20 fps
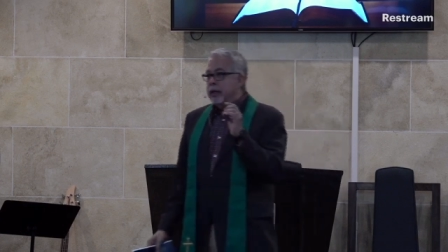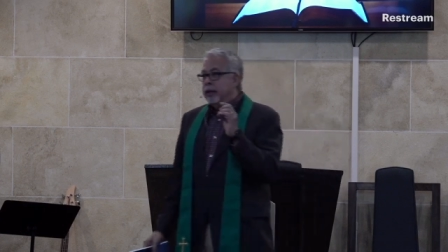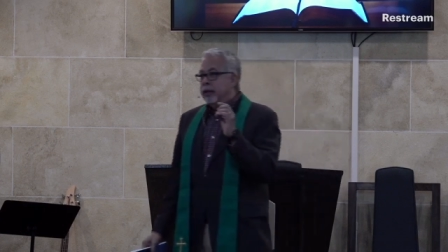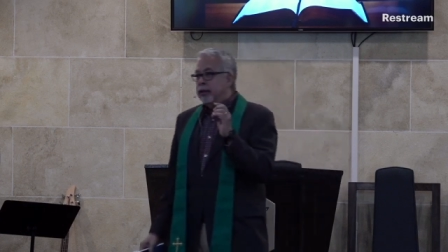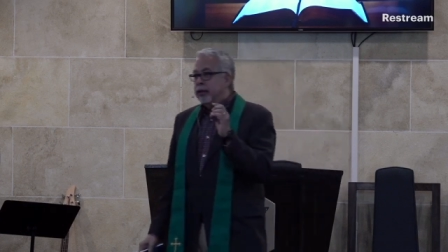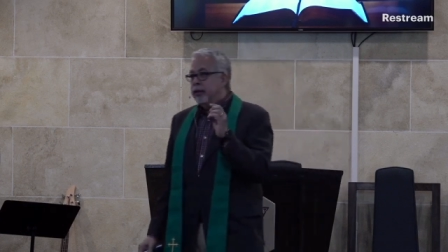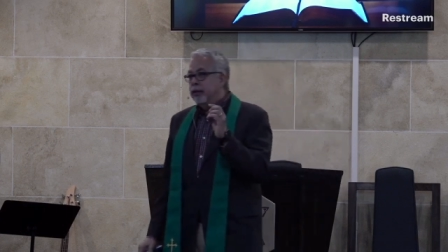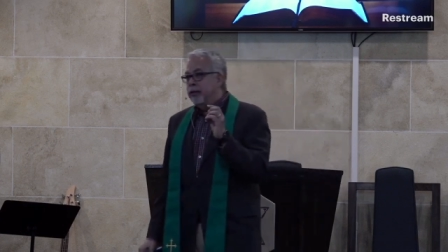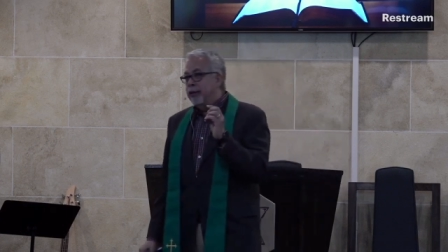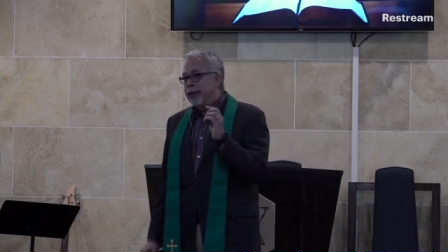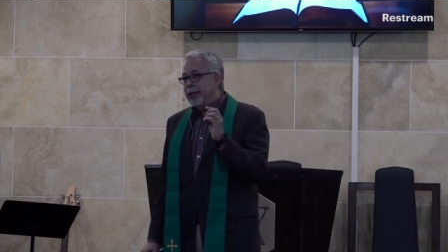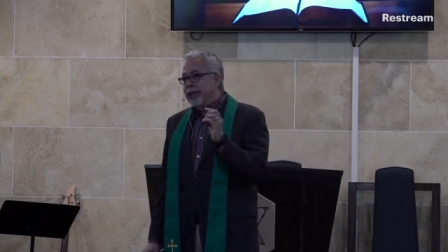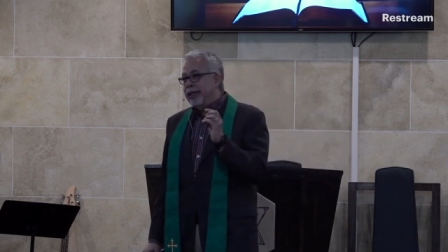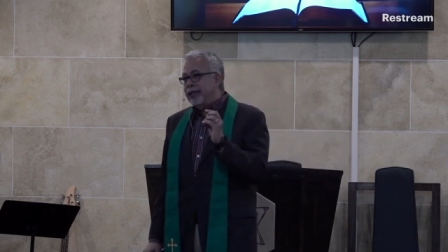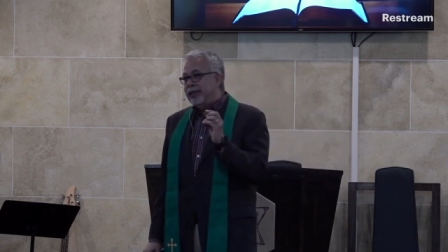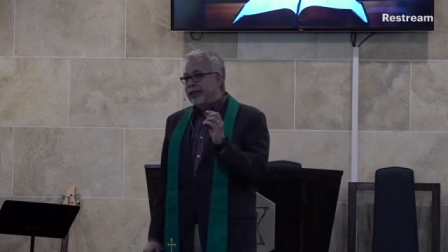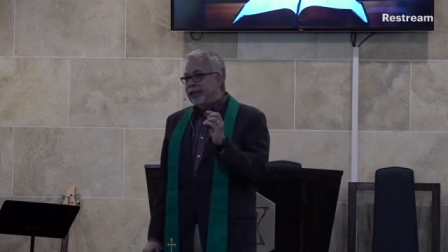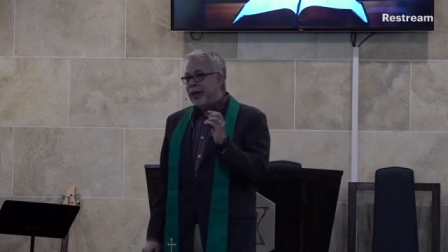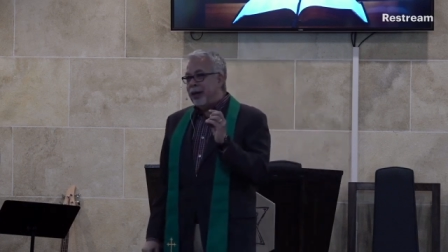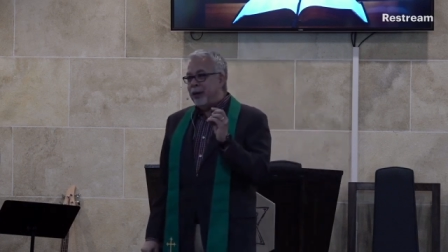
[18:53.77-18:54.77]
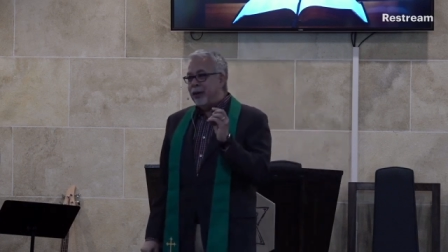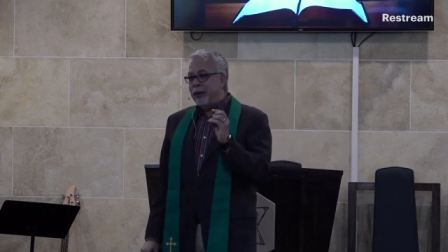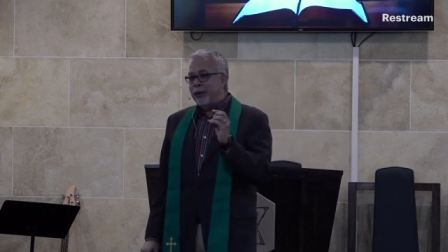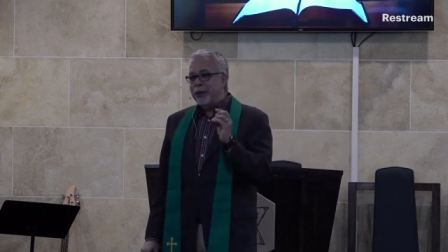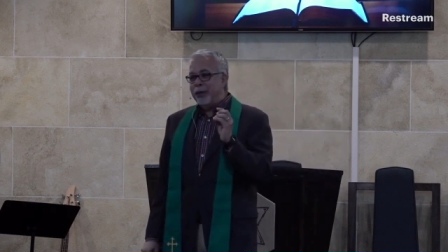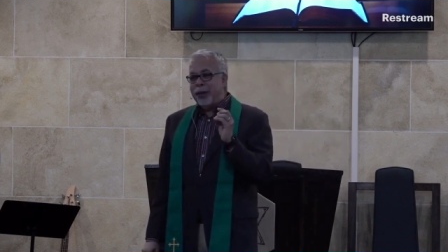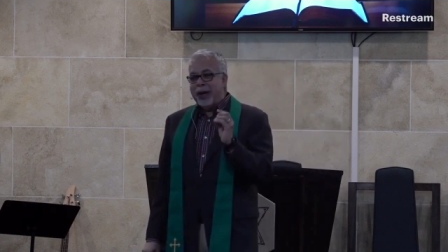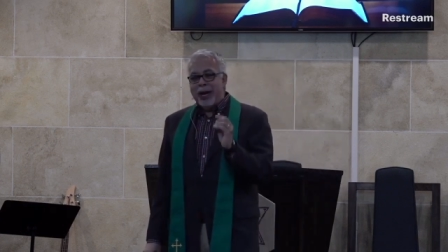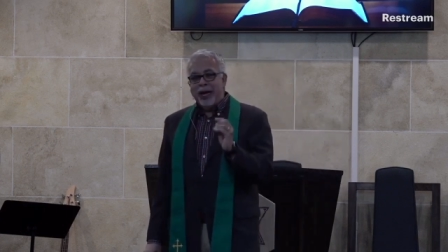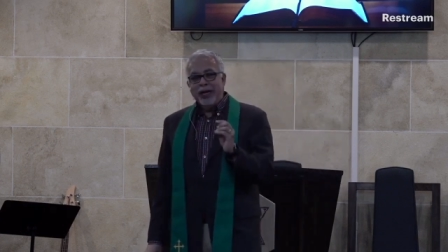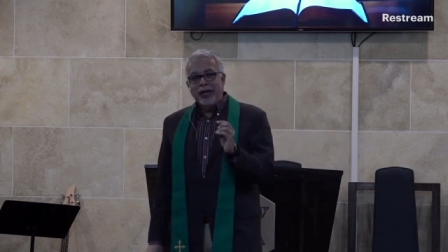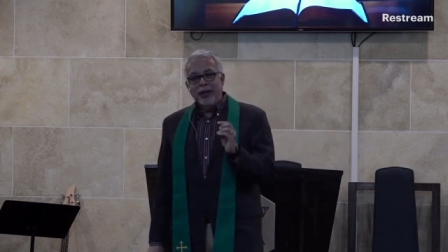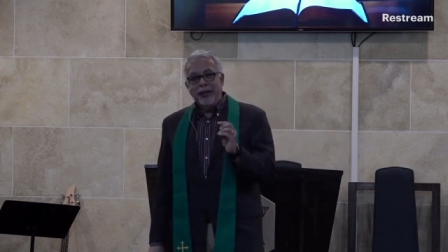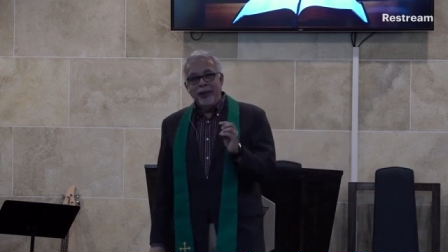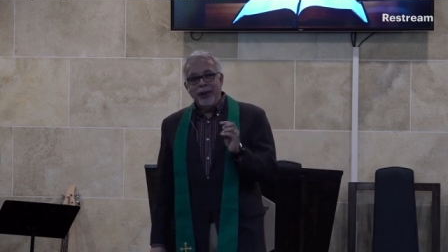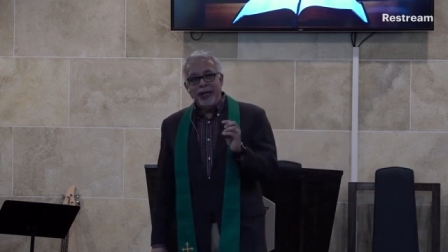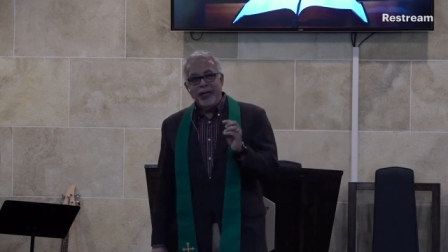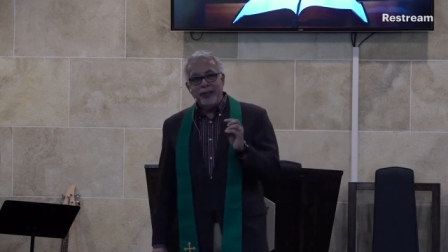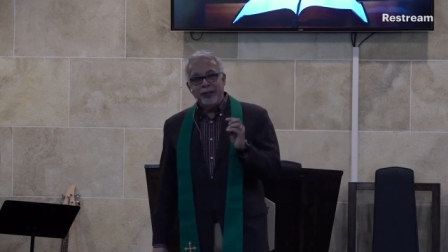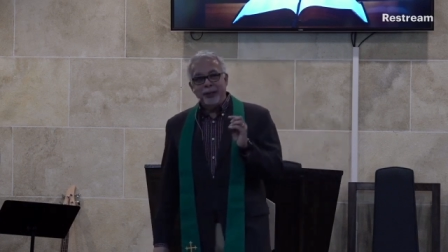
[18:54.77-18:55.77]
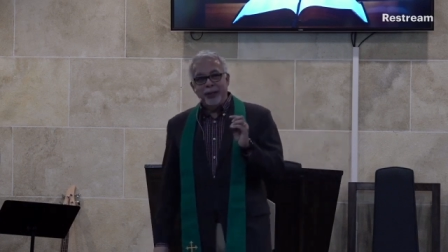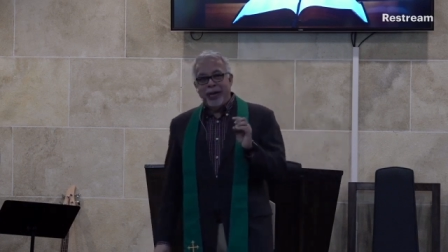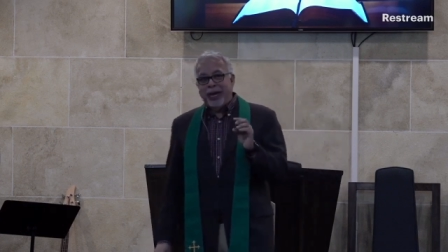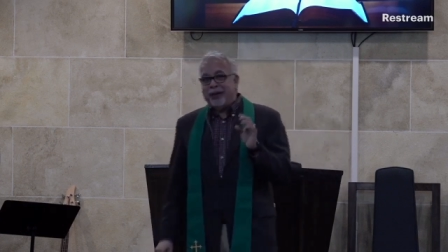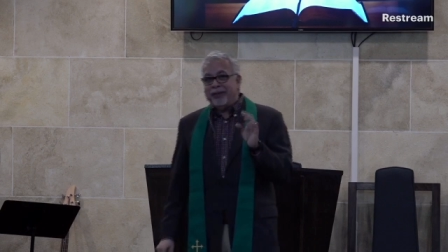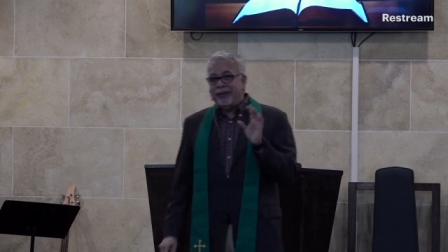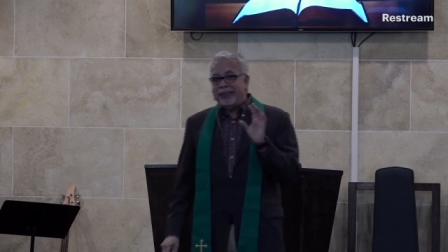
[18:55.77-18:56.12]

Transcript: To be sober-minded means you have to